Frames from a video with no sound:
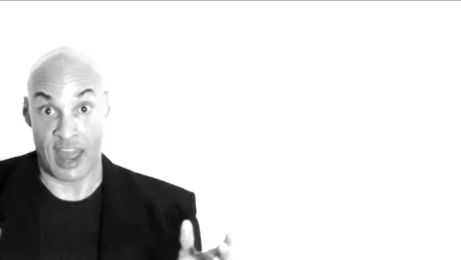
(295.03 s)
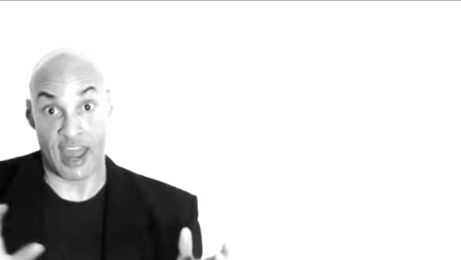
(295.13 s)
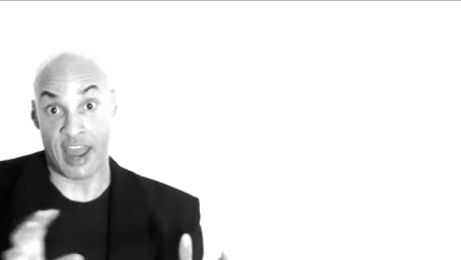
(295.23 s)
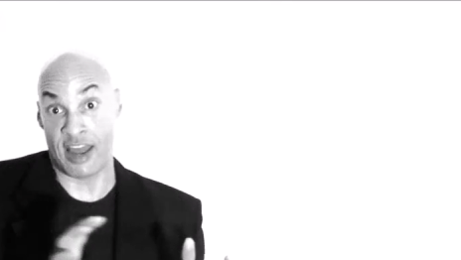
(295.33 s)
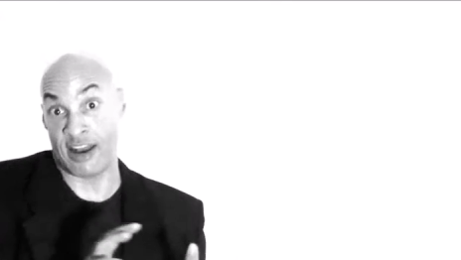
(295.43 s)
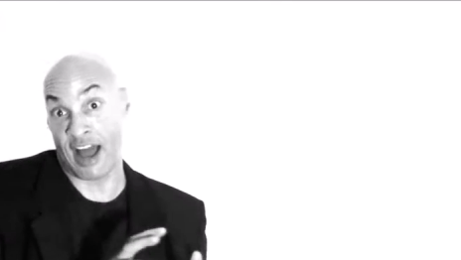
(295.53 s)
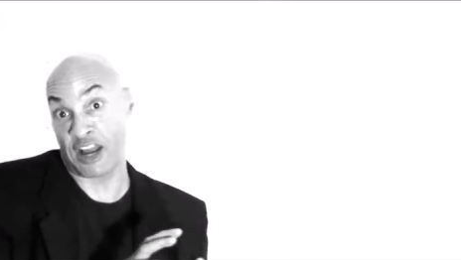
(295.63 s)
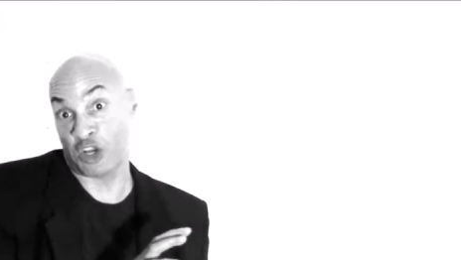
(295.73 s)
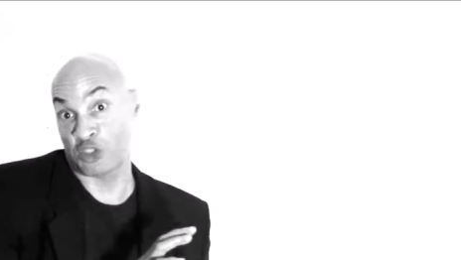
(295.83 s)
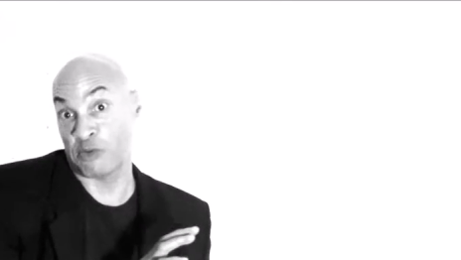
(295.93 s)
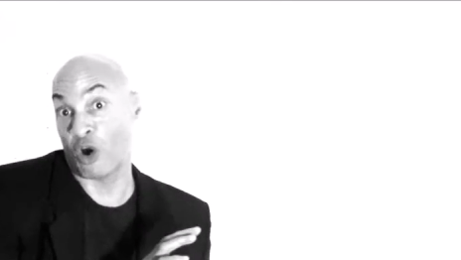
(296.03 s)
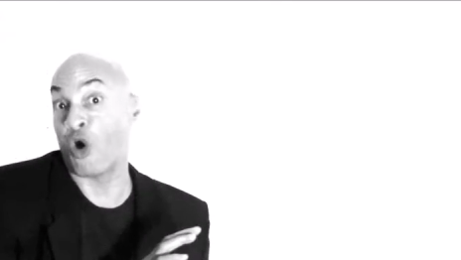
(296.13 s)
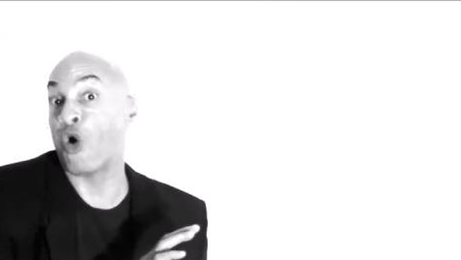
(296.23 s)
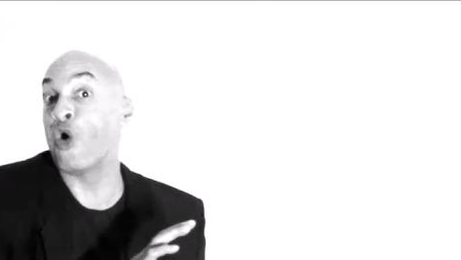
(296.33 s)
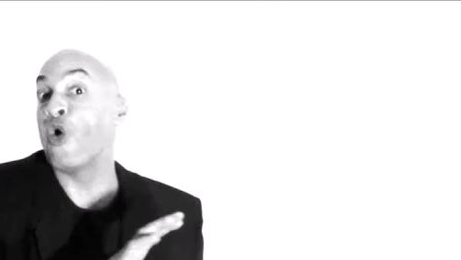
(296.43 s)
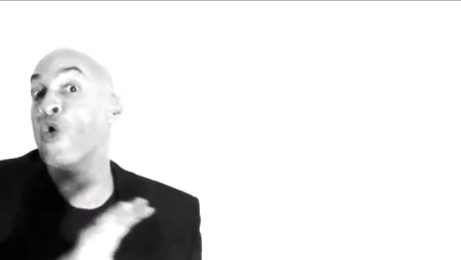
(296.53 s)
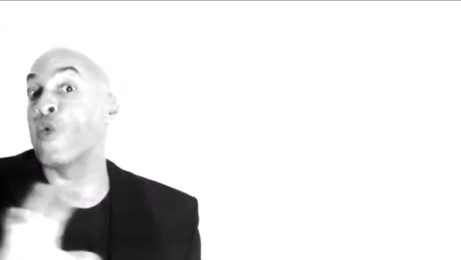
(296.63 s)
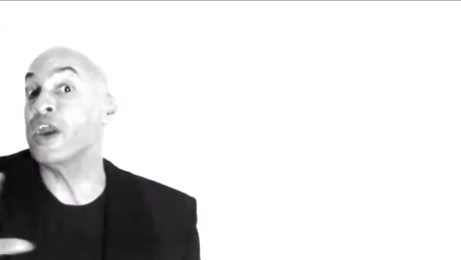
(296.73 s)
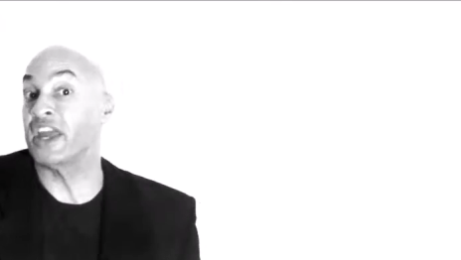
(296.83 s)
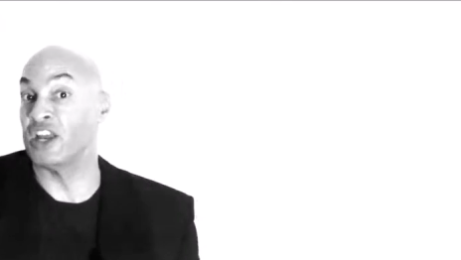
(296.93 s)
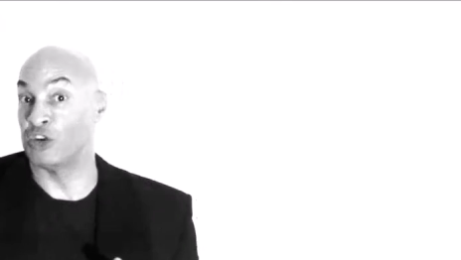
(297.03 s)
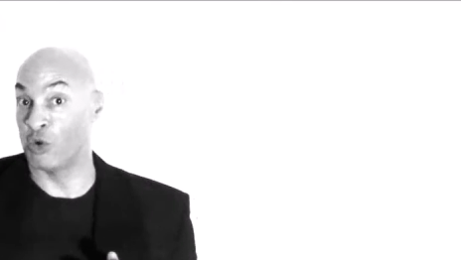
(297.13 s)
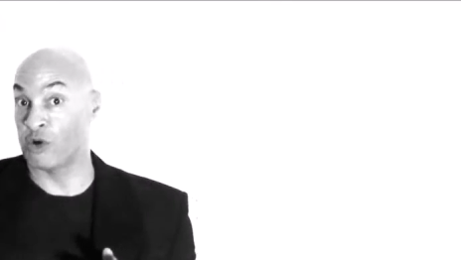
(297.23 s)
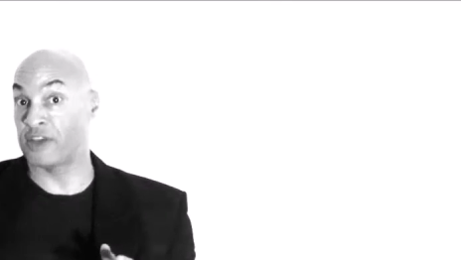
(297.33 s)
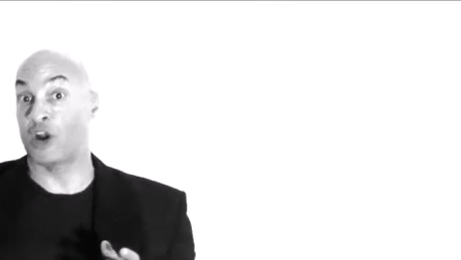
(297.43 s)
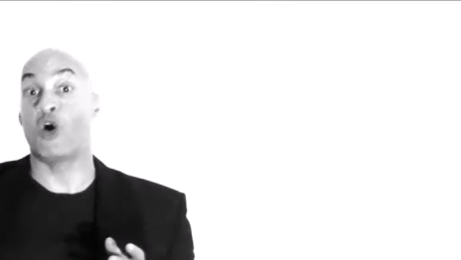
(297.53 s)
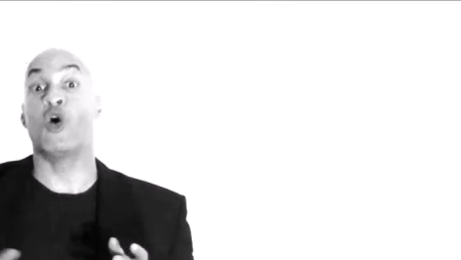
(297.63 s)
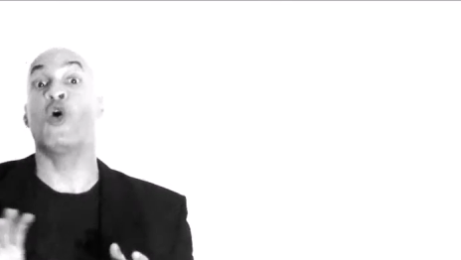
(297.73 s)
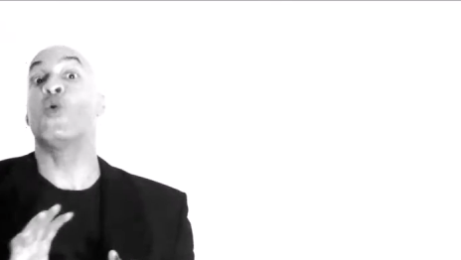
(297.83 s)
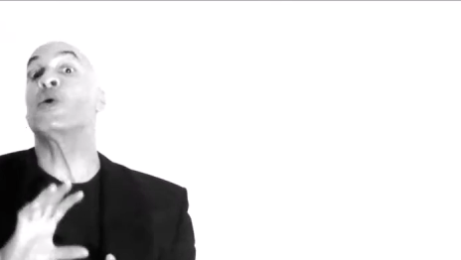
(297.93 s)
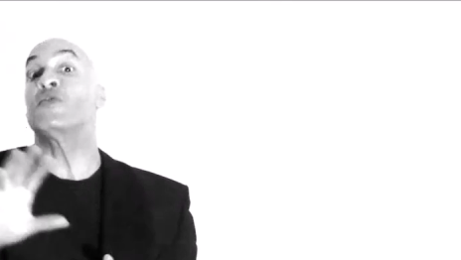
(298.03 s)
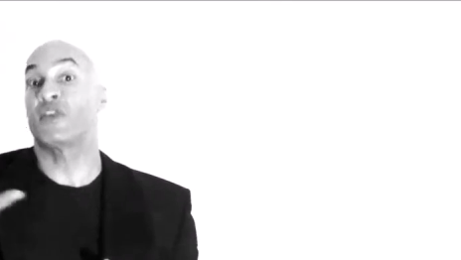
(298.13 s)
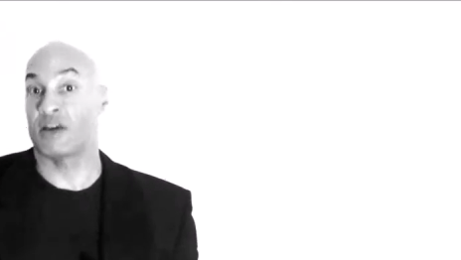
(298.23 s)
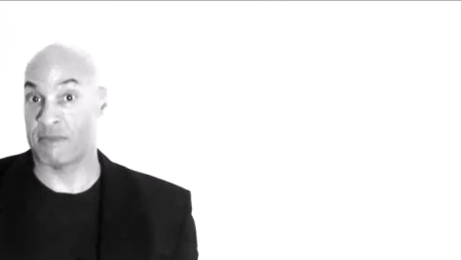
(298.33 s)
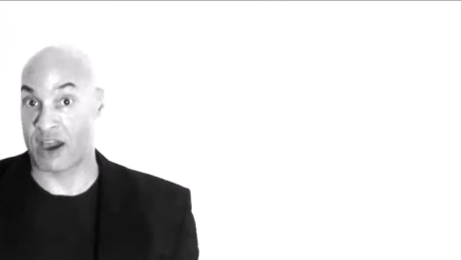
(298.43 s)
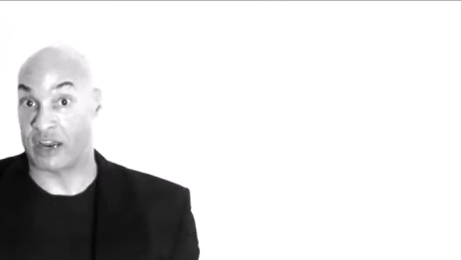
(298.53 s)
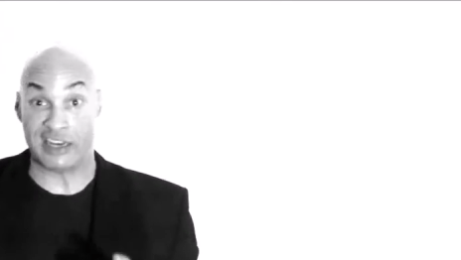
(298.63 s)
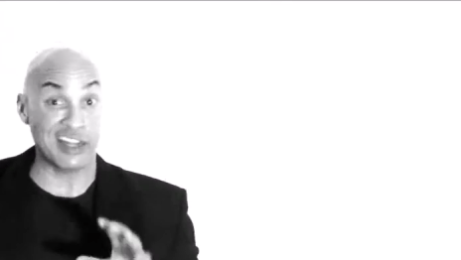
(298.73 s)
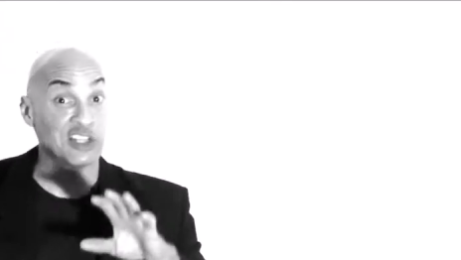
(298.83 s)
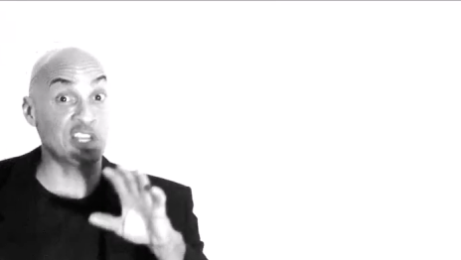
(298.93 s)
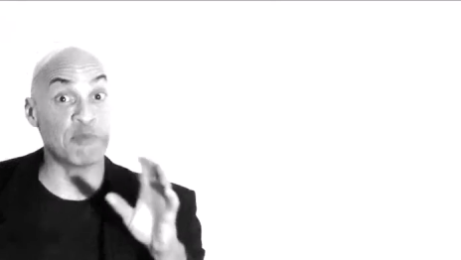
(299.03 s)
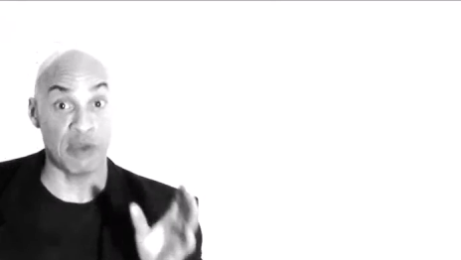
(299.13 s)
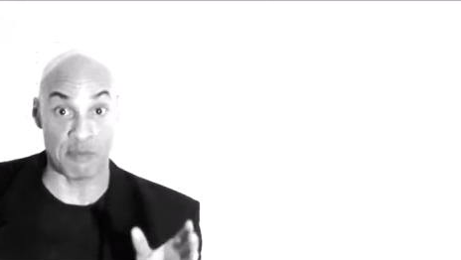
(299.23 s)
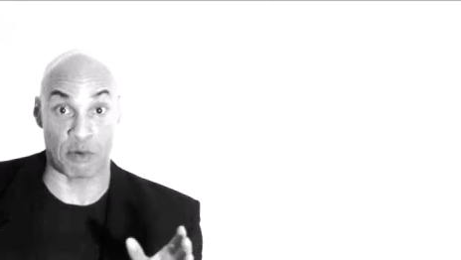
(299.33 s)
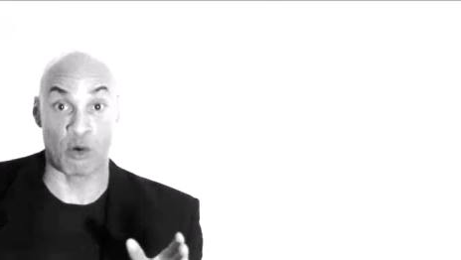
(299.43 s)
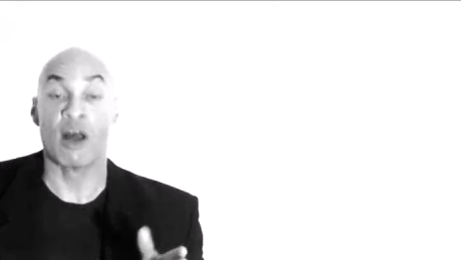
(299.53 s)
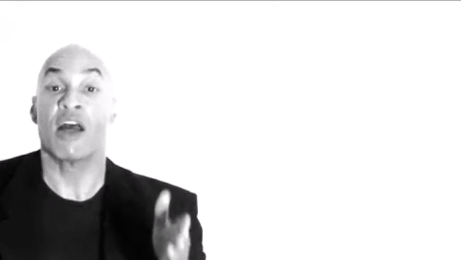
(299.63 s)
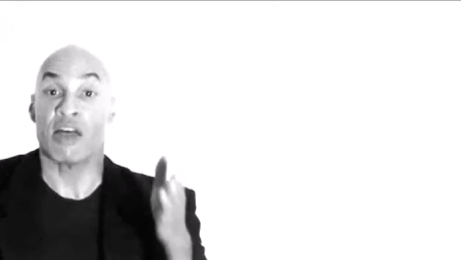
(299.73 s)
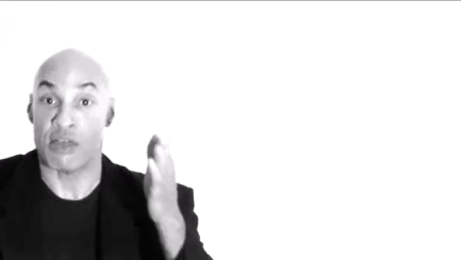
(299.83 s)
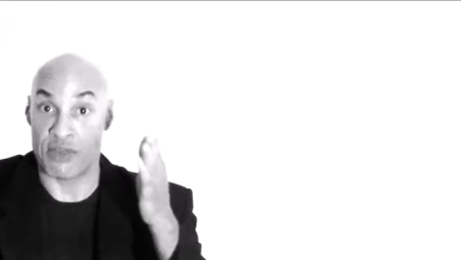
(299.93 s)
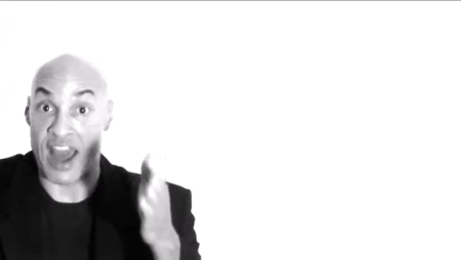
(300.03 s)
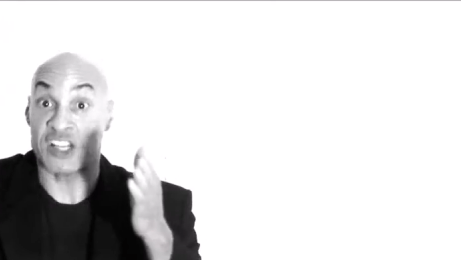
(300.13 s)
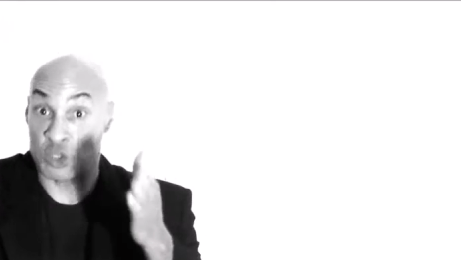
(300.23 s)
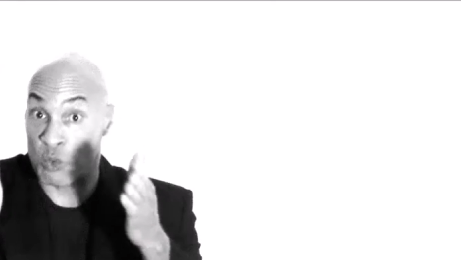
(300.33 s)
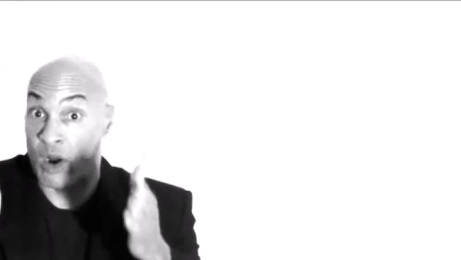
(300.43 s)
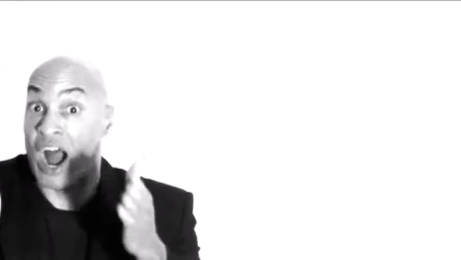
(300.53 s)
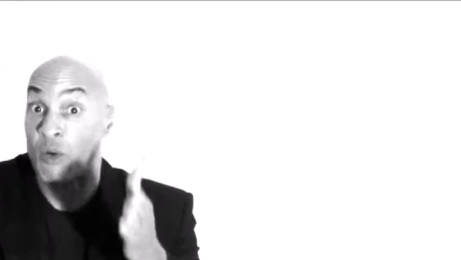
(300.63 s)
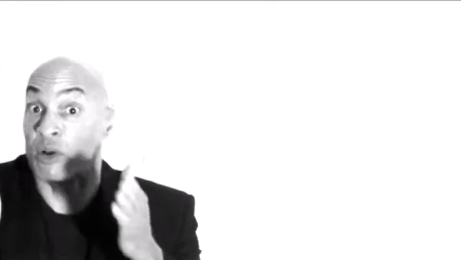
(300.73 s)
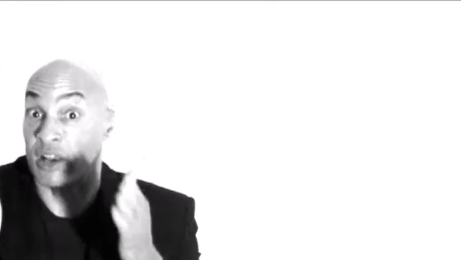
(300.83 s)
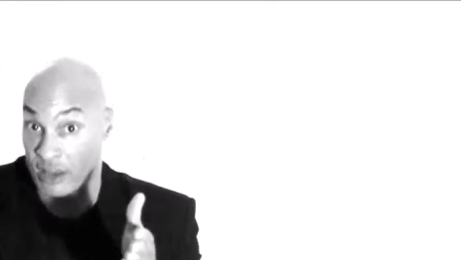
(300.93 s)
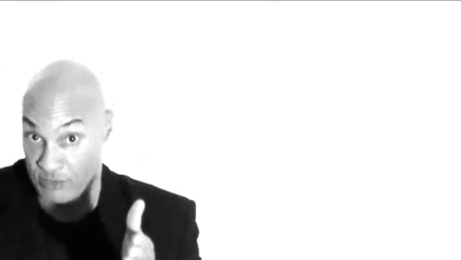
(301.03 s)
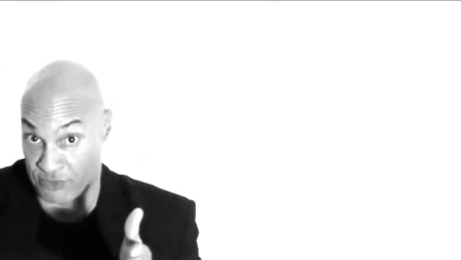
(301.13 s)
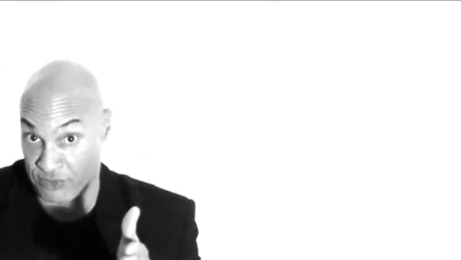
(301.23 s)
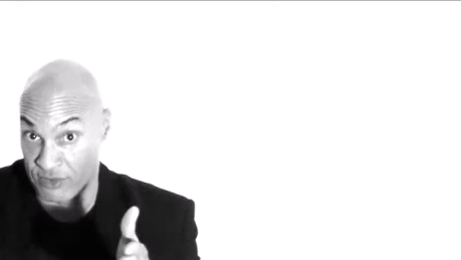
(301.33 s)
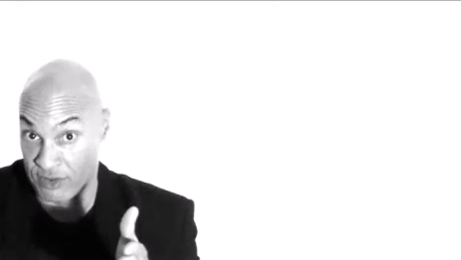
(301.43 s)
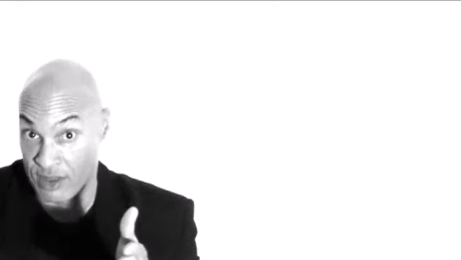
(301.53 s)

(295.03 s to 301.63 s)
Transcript: and I could spend a whole weekend doing that, a whole week for that matter, and didn't see people, that's where I would live.